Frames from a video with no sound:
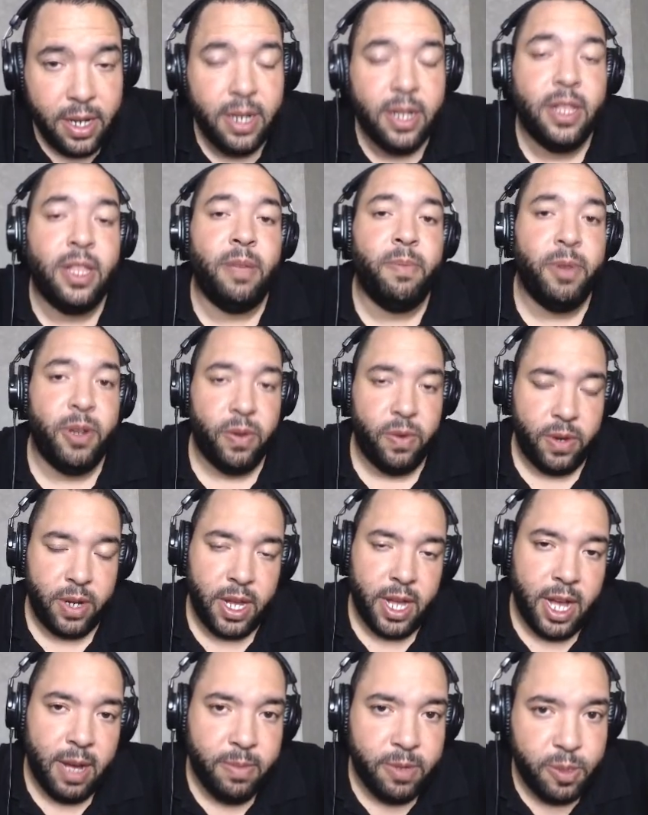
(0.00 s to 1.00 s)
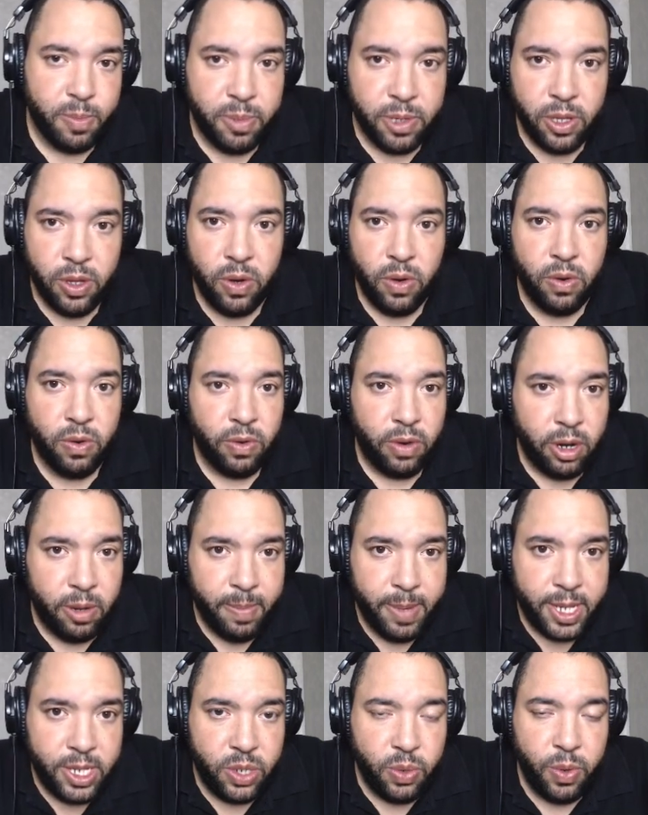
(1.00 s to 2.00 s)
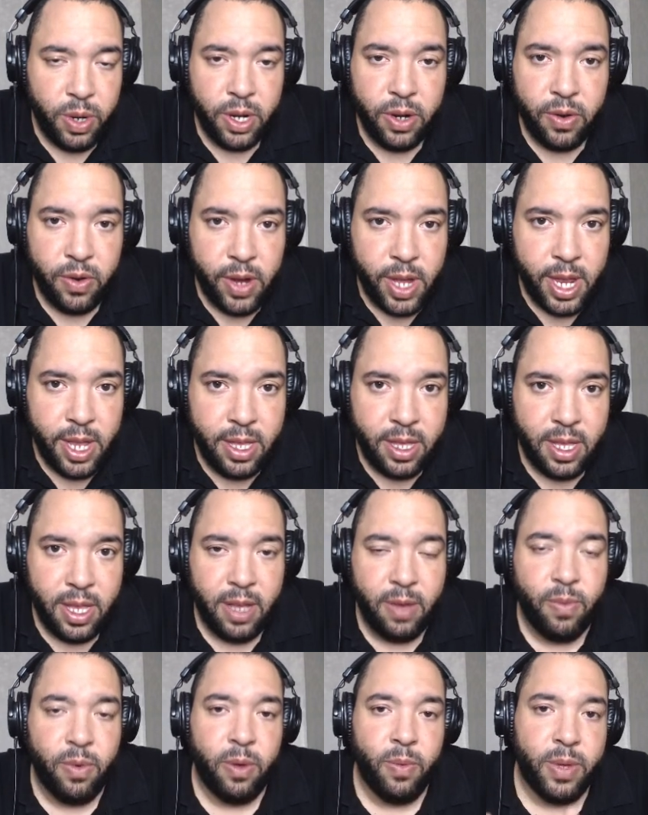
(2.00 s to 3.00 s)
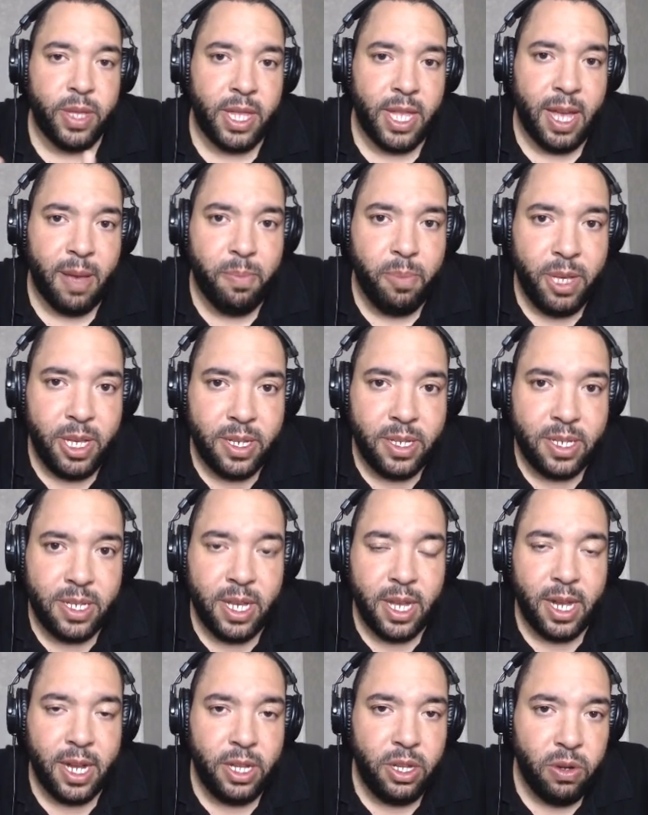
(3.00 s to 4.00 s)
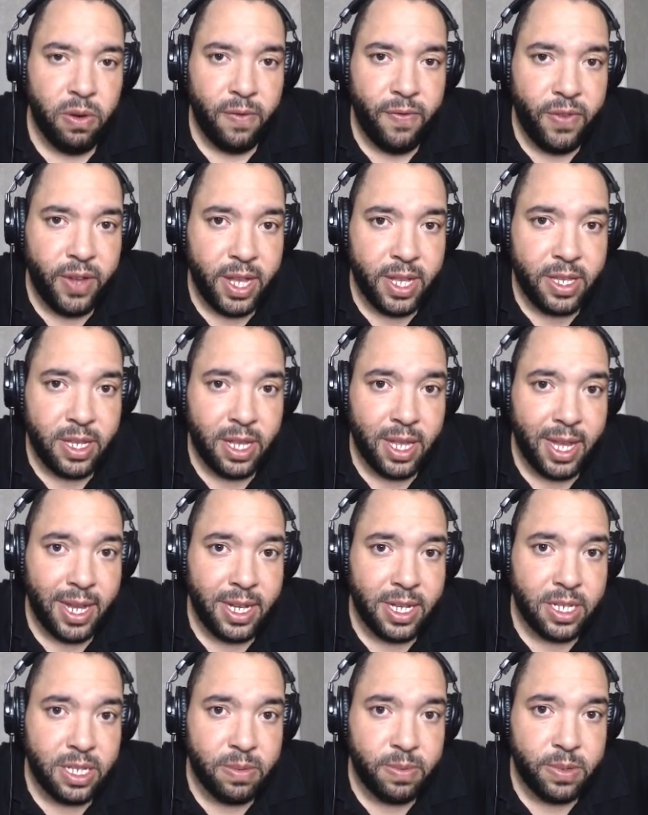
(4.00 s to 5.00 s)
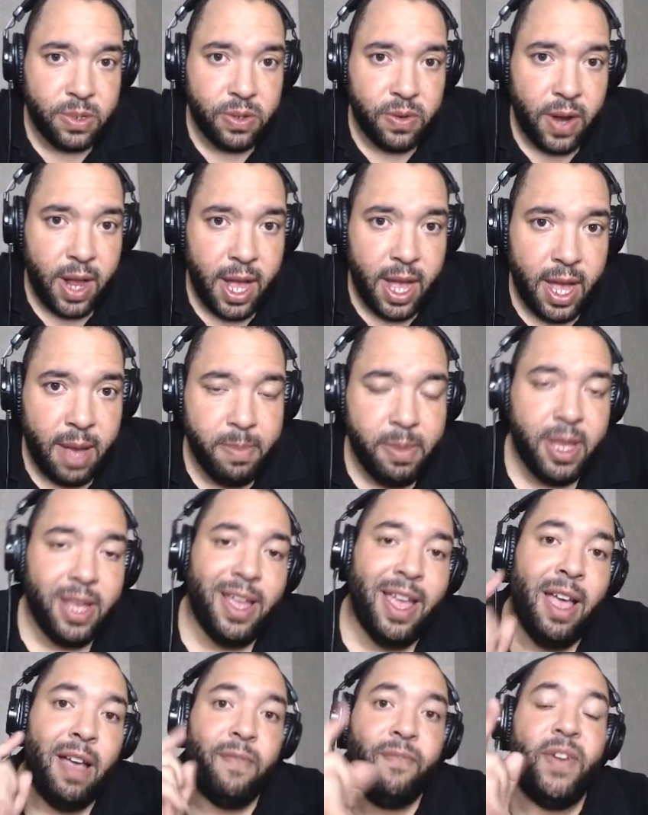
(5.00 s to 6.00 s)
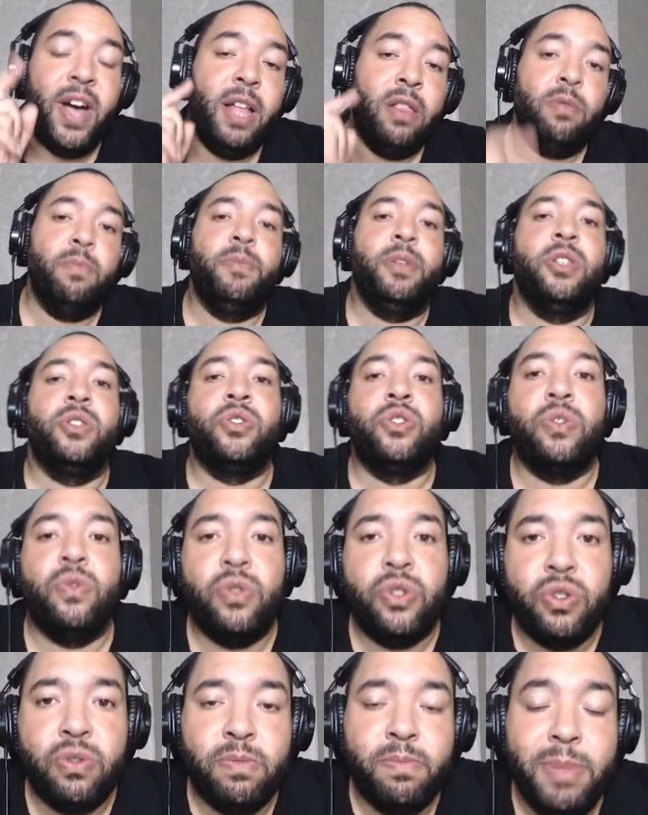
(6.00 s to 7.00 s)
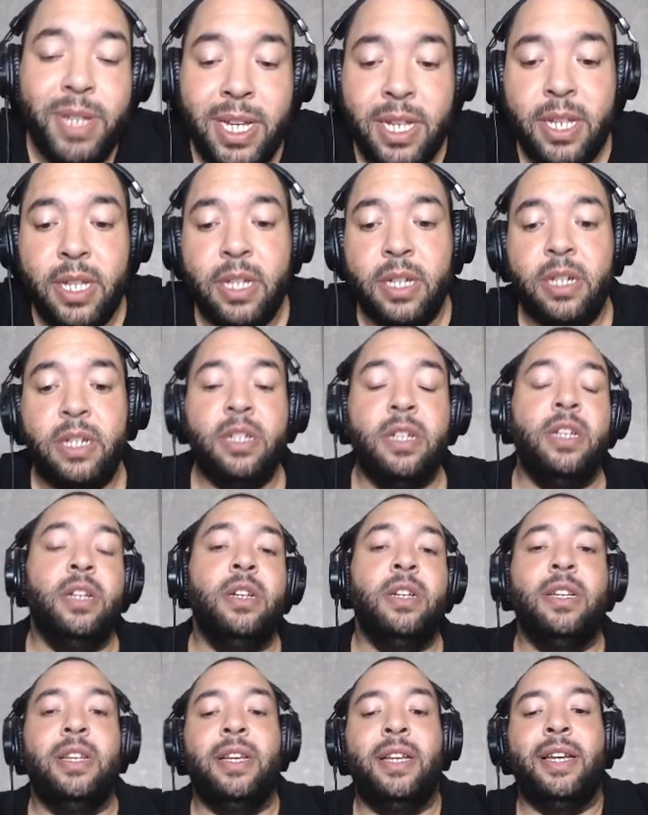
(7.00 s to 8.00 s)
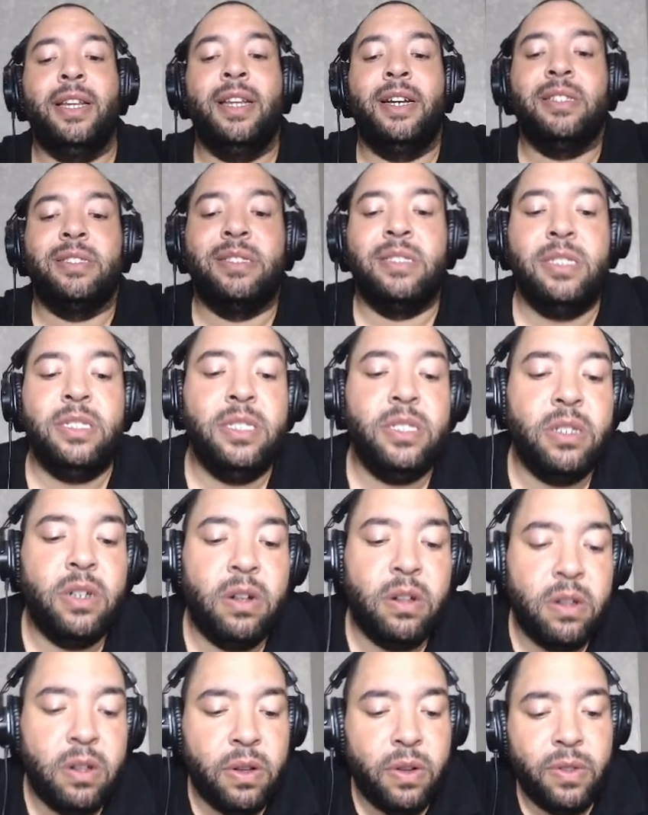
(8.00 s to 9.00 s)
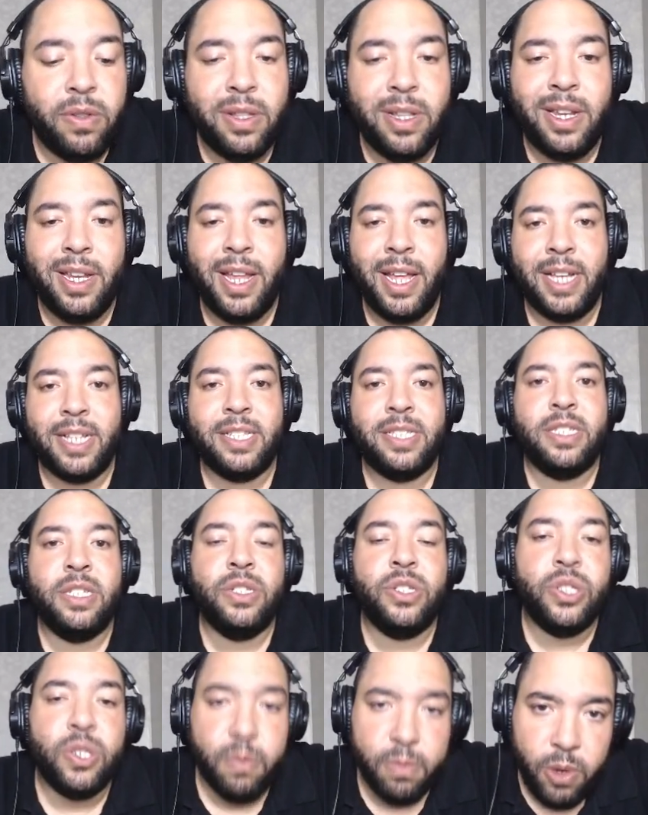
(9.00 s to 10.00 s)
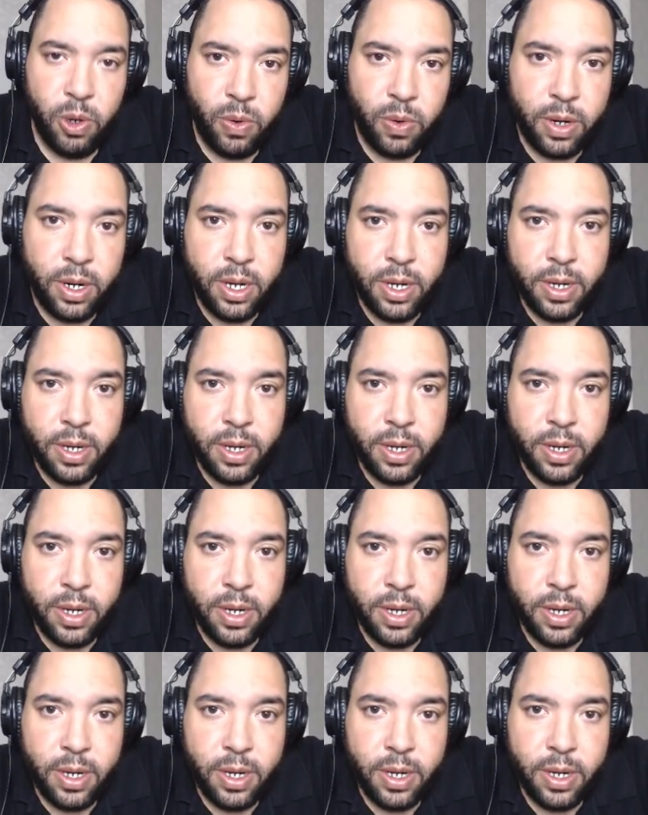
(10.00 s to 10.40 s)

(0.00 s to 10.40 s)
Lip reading: Let me know in the comments below or on my Twitter or anything. And with that being said, don't forget to like and subscribe. Follow me on social media. and I'll see y'all on the next smoke.